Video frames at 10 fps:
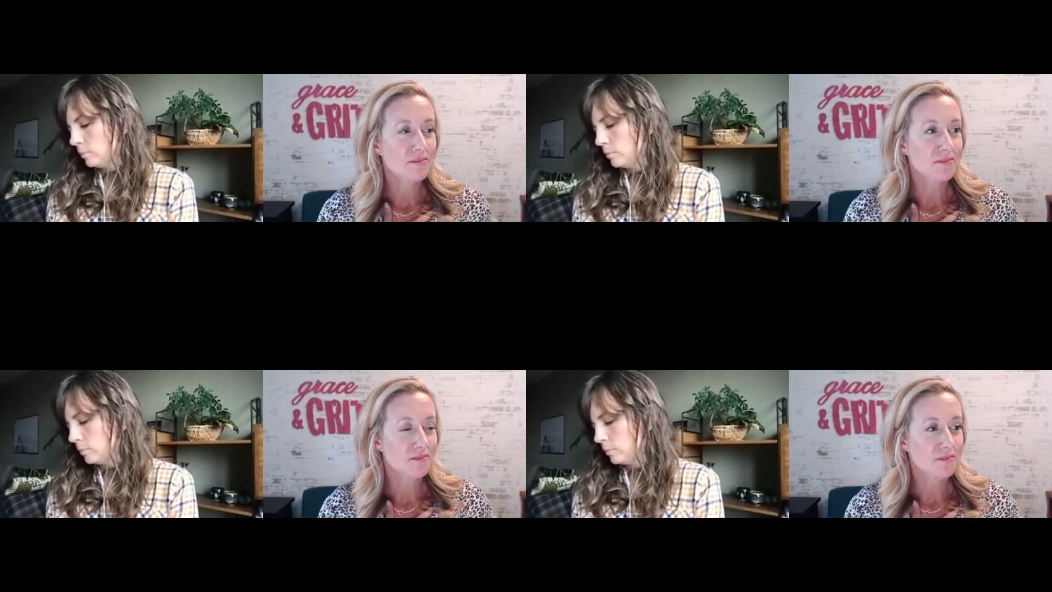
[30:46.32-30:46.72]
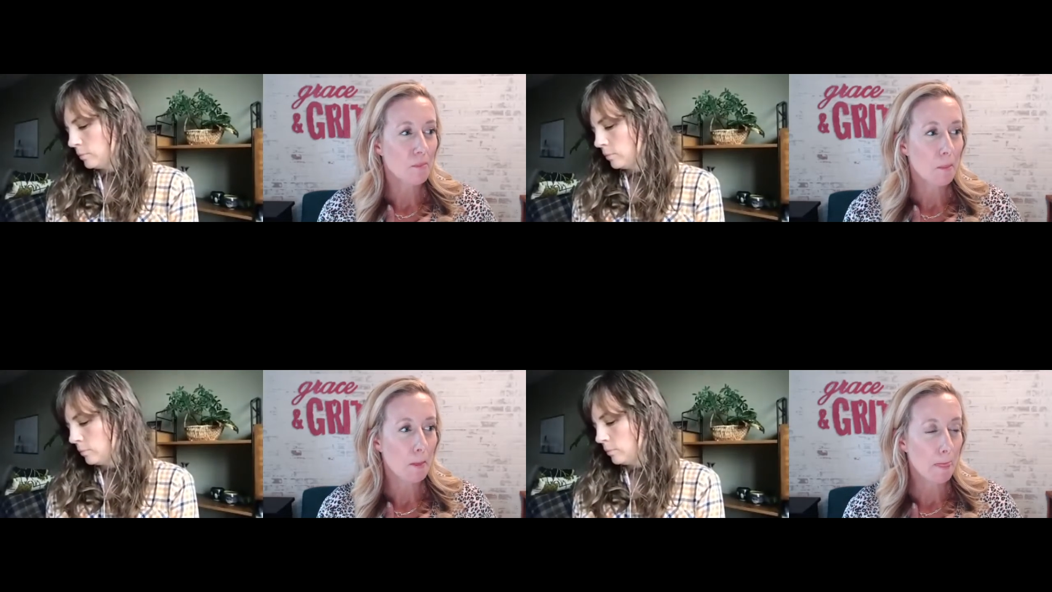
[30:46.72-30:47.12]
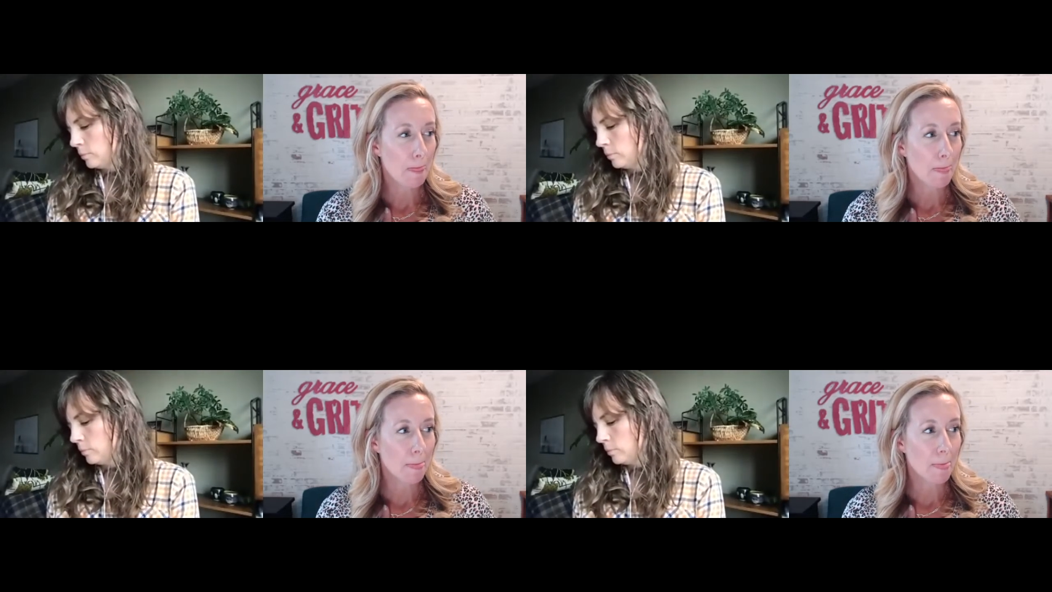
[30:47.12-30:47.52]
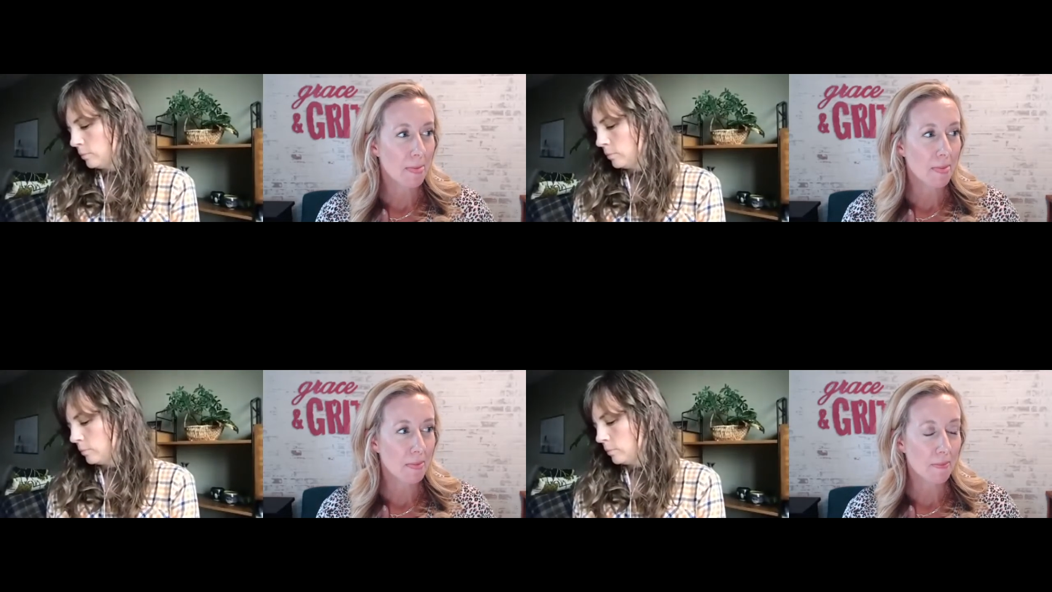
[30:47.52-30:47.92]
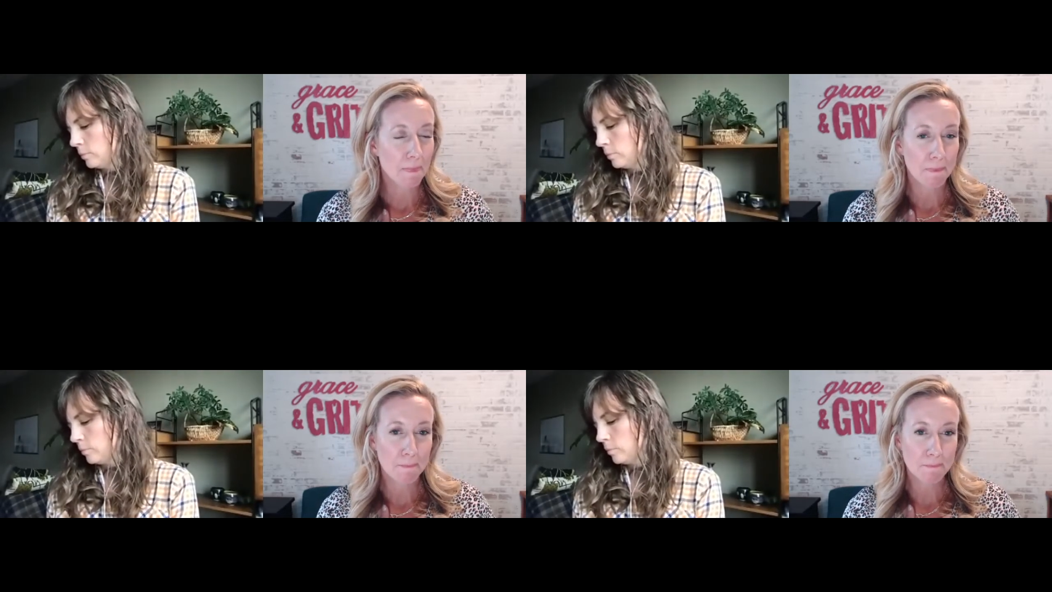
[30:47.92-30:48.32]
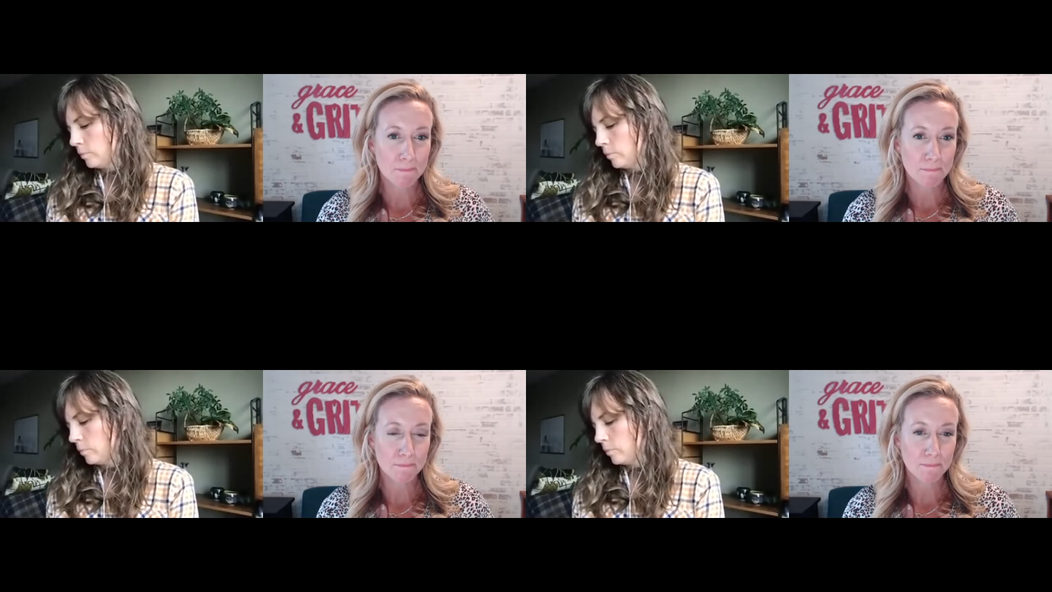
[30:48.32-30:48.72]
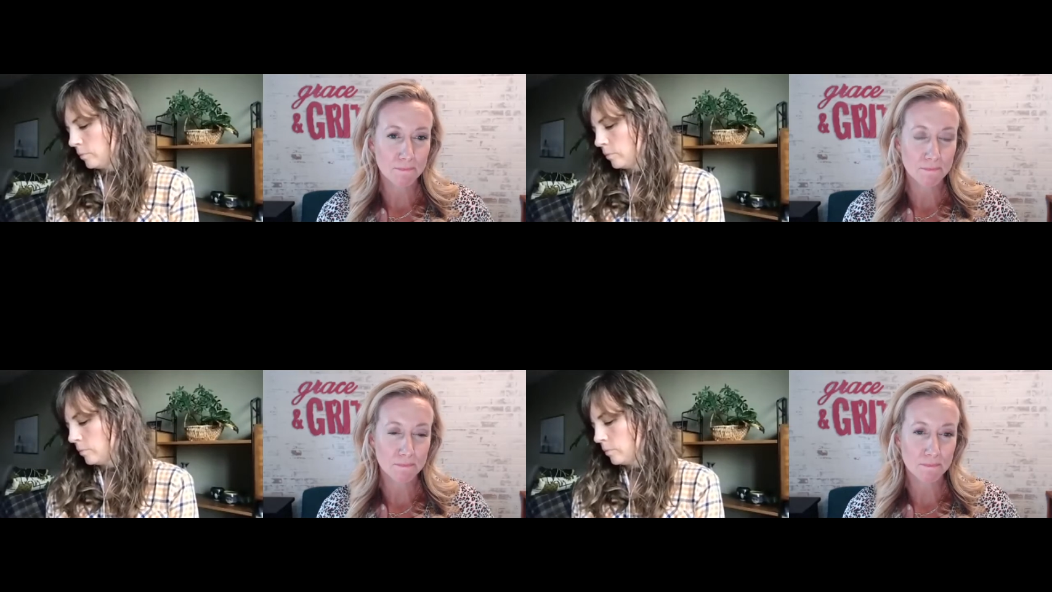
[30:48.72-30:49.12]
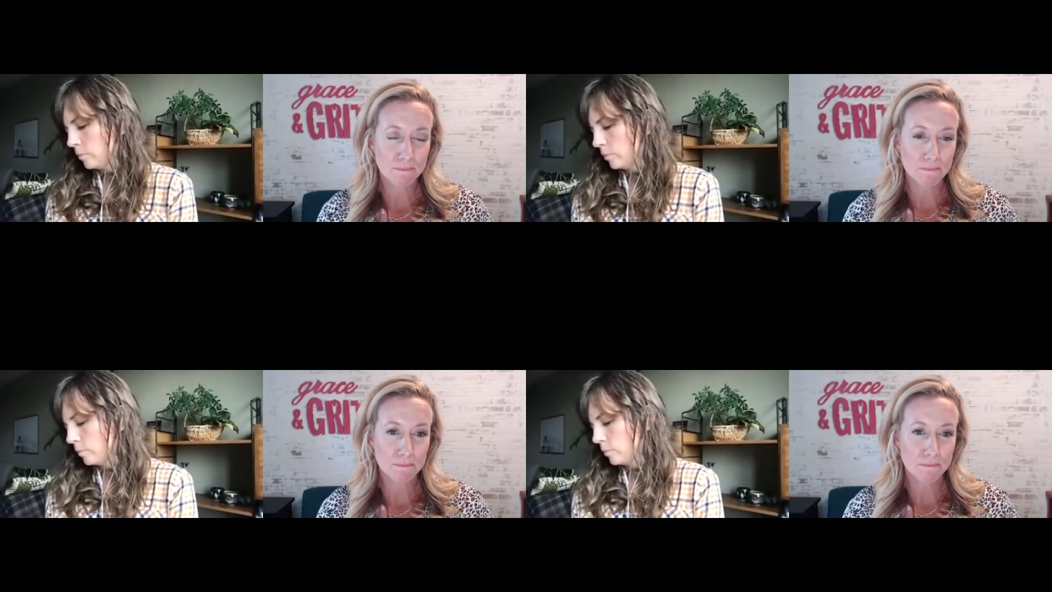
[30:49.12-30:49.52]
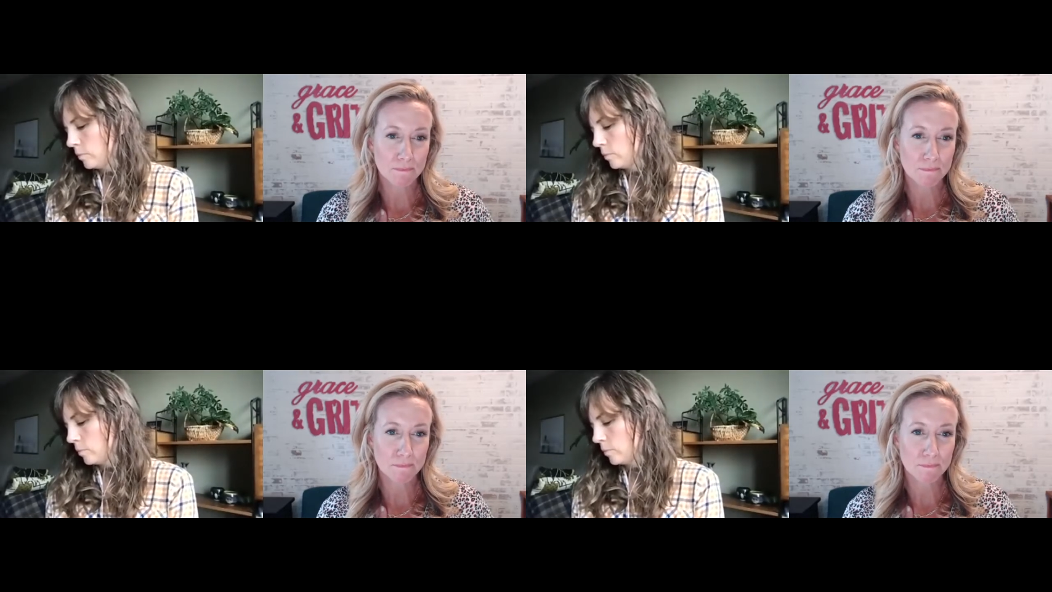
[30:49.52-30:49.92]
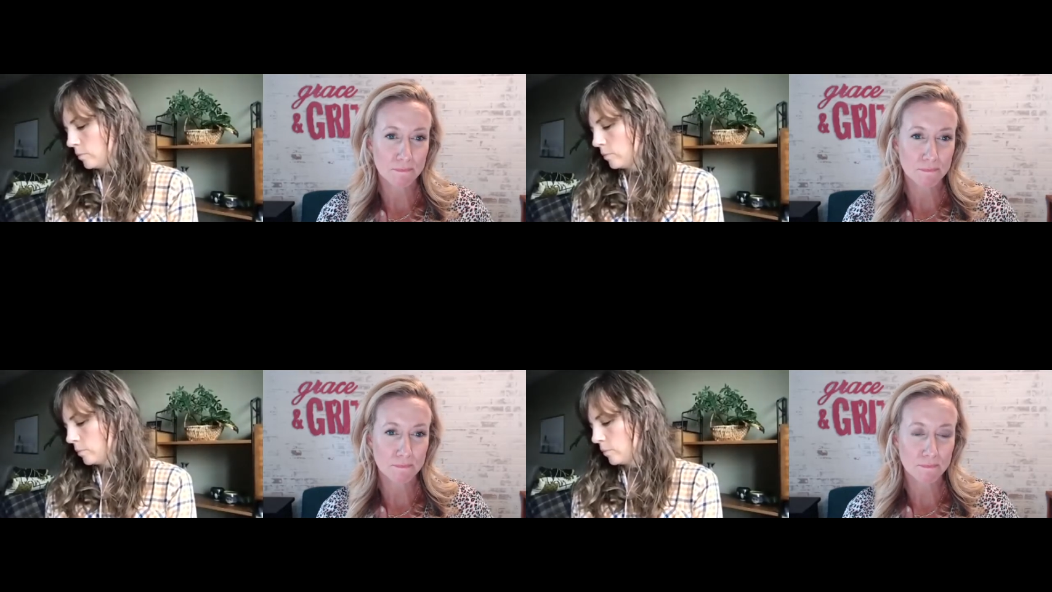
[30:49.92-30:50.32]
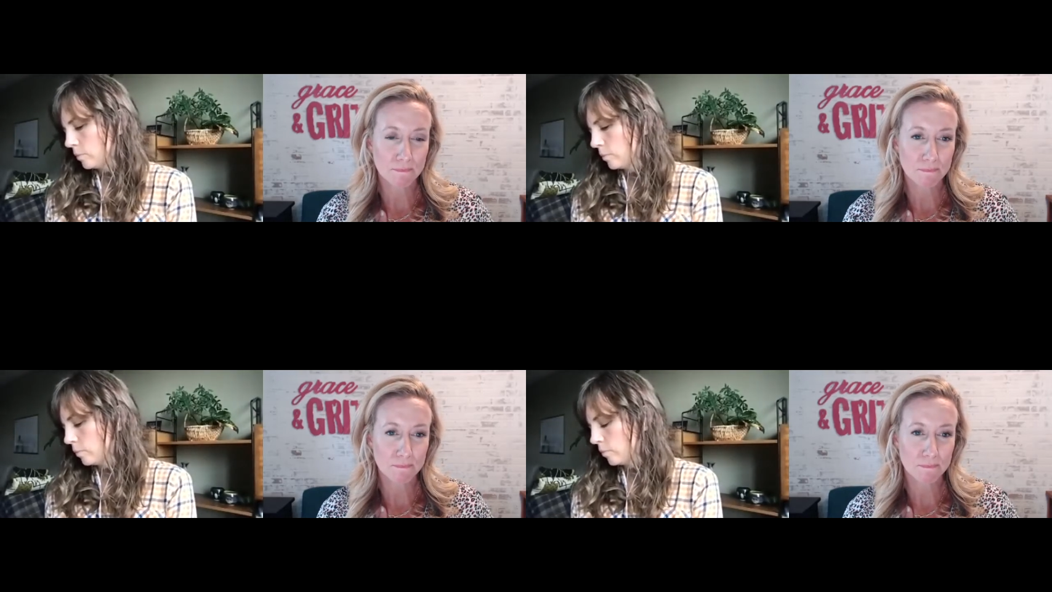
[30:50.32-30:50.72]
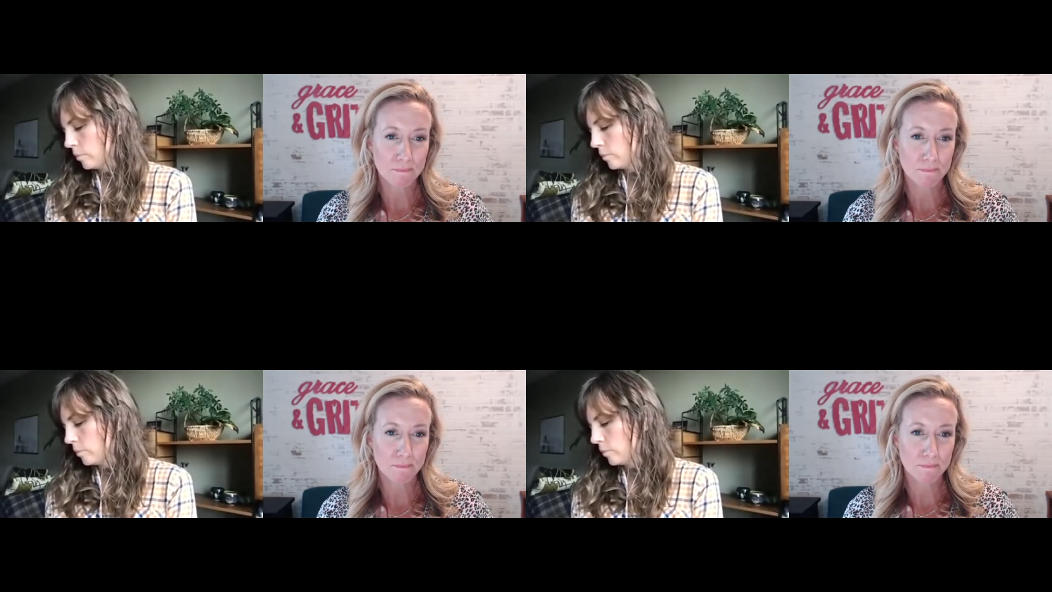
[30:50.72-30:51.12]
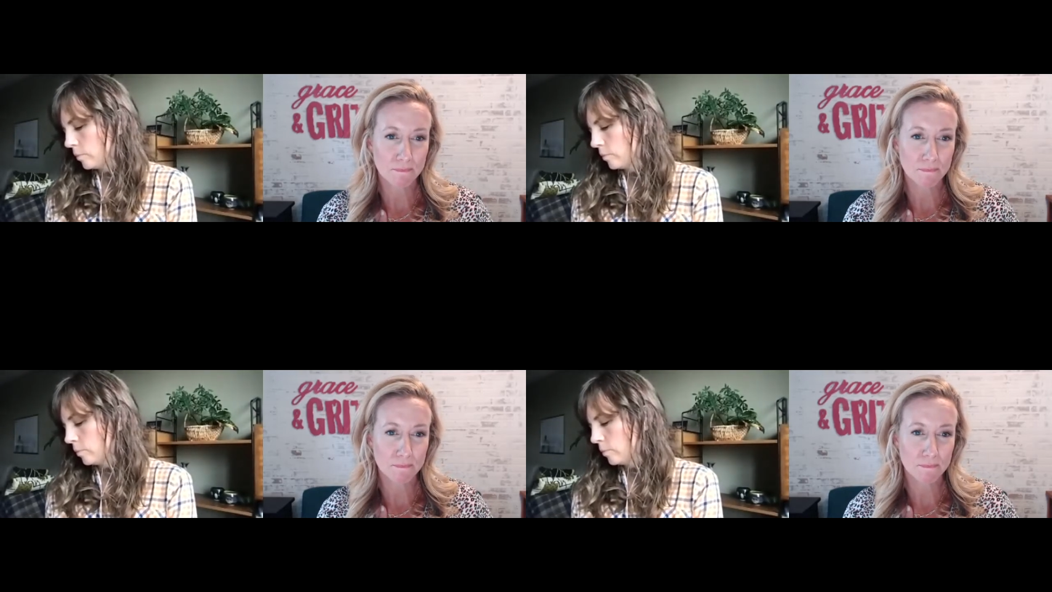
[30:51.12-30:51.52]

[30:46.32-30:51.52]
No one is speaking in this clip.